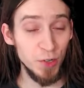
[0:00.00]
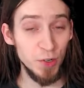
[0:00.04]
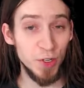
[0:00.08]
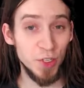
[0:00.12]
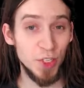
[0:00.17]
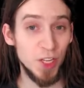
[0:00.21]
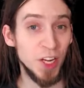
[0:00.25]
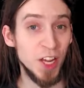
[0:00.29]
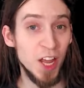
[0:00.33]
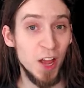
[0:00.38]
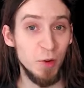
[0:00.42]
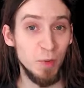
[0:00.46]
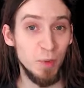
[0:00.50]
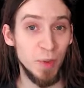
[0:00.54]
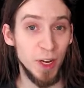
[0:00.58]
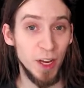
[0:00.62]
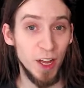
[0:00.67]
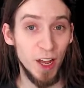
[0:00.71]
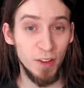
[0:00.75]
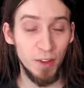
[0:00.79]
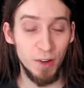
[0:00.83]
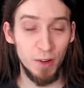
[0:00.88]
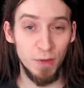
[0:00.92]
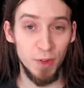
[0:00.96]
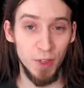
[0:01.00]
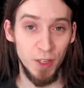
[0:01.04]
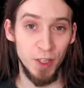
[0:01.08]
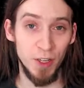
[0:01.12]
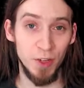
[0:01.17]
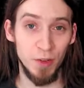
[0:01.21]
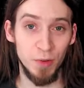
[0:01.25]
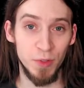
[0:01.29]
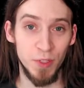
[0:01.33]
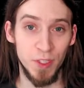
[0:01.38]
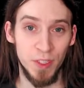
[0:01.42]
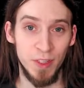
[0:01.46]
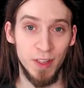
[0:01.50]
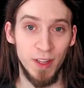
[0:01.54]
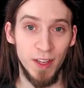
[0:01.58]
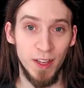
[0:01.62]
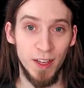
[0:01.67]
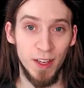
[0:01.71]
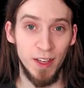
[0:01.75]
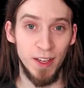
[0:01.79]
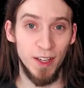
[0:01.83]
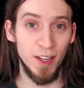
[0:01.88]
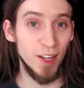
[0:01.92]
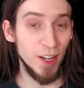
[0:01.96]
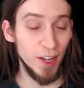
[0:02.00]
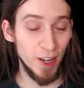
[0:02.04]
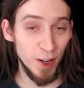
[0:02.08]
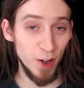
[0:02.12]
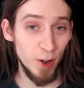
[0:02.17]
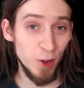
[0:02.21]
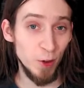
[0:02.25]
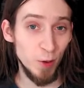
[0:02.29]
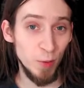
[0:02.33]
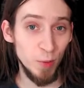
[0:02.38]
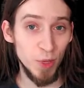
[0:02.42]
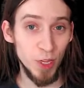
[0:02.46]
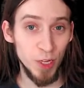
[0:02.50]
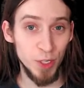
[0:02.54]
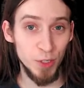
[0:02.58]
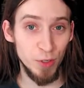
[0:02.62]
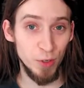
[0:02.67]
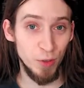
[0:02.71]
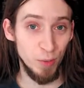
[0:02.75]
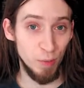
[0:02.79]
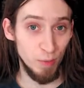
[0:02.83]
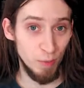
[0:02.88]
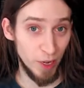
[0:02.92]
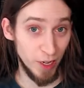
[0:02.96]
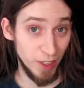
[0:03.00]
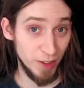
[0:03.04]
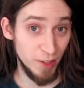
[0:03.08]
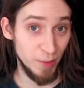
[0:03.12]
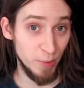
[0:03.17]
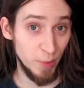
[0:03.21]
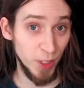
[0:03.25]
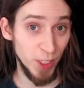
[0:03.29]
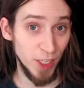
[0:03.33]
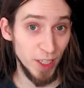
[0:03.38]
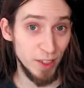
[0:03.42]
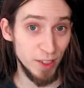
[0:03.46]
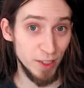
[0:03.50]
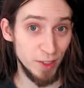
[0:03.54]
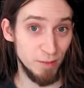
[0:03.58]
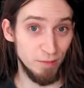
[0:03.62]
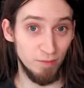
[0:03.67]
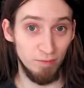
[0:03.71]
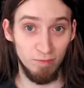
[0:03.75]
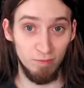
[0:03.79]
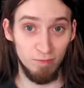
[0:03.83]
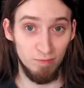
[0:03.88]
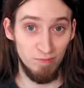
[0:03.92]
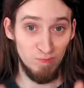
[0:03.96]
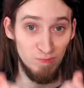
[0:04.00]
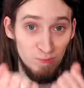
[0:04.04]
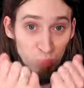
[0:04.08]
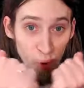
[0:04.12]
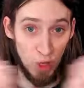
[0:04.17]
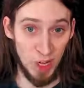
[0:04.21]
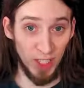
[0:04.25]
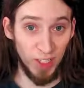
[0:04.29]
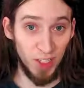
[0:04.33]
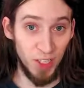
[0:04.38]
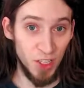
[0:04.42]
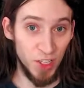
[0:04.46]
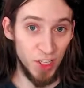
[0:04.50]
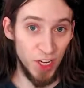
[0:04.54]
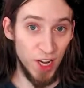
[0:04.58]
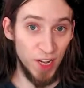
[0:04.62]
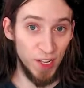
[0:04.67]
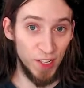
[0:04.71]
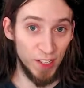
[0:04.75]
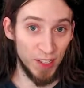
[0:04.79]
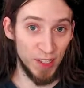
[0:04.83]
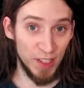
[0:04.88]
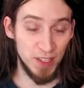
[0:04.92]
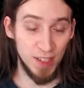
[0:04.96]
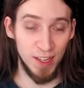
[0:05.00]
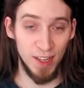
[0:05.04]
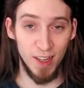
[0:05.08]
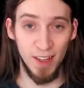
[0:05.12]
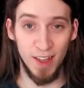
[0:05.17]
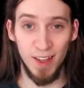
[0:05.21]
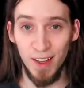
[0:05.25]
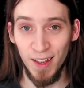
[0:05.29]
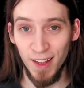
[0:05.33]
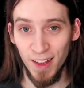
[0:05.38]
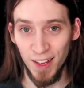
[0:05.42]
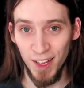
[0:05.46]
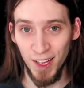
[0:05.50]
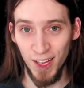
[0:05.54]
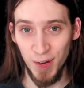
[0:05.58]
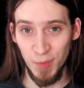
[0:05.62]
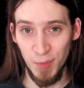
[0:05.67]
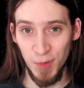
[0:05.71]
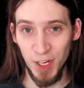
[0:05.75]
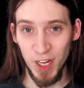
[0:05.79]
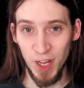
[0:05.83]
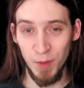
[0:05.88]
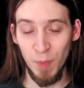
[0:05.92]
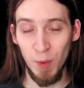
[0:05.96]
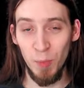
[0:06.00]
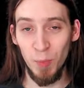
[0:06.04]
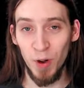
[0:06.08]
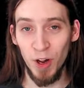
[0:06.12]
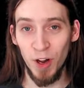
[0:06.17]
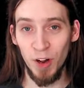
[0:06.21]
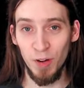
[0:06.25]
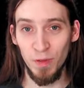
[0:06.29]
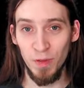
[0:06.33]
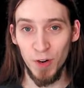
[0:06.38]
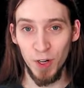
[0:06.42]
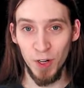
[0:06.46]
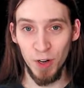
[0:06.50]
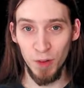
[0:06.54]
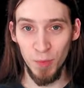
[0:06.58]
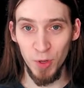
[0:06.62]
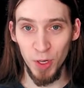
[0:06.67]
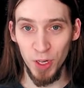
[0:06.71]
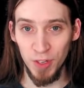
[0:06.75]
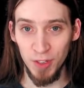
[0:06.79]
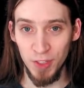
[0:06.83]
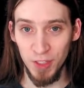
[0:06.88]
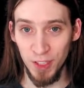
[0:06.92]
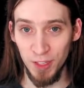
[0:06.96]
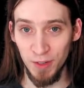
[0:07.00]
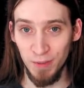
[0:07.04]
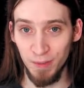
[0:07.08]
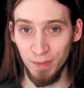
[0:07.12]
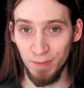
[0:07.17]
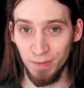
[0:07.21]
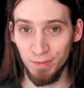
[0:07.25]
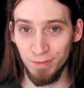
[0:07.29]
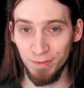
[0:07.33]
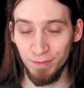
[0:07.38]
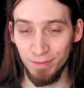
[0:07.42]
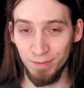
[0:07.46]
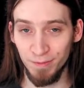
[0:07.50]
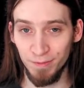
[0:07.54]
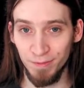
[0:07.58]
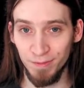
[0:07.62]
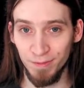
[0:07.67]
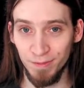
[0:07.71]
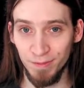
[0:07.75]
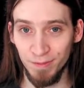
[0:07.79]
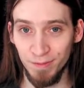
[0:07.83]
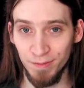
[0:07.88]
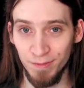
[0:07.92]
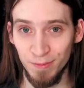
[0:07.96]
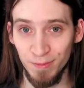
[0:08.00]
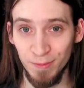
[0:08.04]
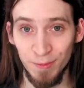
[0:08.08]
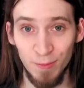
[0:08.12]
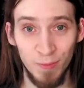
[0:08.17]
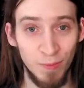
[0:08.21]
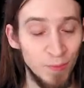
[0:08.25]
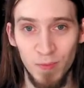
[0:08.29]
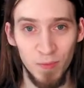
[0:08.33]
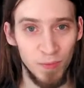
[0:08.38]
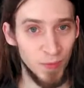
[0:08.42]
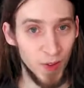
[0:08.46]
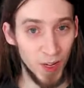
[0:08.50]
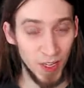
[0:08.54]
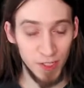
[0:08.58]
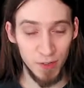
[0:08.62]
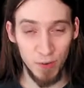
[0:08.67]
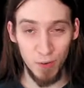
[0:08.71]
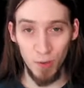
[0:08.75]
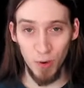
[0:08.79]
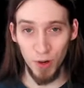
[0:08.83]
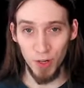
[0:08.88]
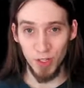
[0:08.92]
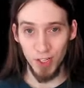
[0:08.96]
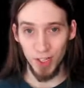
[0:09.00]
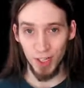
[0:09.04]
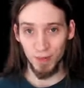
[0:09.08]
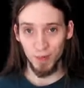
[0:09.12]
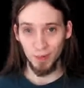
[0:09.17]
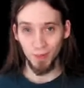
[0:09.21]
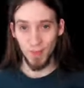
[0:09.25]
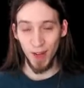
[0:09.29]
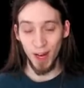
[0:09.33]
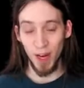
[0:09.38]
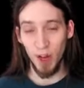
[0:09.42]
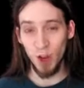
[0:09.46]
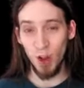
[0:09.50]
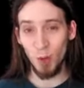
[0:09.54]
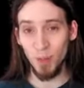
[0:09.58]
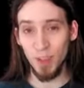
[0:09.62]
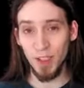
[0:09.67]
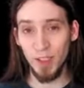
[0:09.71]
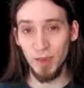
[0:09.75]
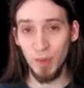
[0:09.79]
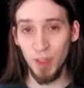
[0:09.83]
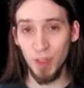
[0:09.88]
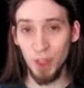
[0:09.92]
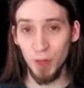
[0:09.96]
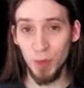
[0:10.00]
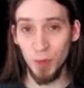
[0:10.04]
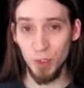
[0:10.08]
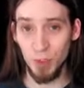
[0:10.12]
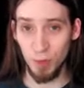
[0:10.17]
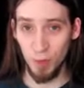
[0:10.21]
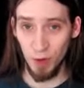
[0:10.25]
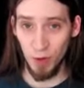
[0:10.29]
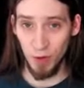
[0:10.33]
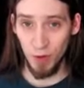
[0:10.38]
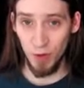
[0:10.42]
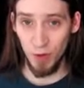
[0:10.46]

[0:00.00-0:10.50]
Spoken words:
to check out my other videos, and I hope that you'll bite the bullet, break the chains, and become a part of our community. Thanks for watching. I hope this video was worth